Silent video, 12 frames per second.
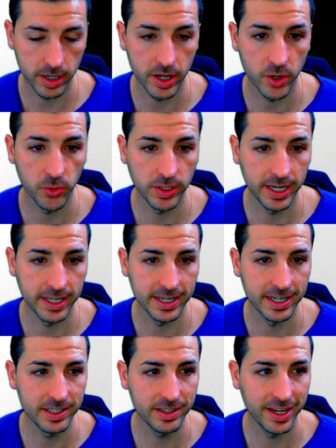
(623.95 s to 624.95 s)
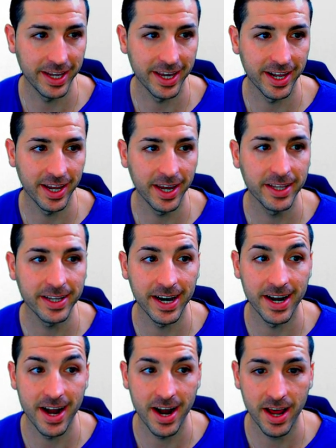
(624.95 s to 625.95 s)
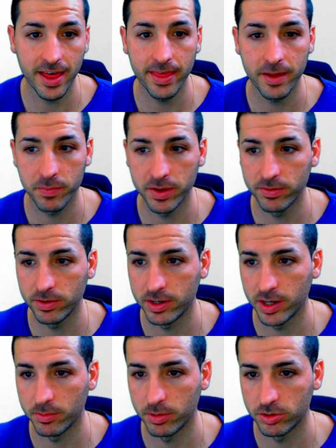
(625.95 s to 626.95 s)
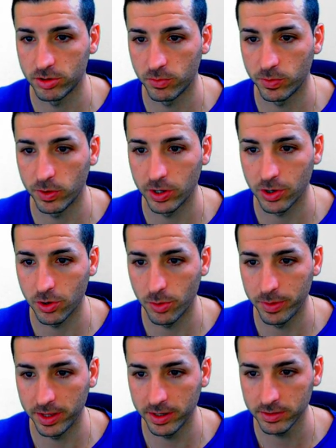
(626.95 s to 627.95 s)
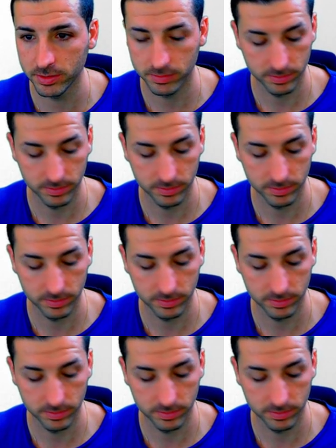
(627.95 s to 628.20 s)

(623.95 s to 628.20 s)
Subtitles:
row data and create another pivot table. So we're going to copy this,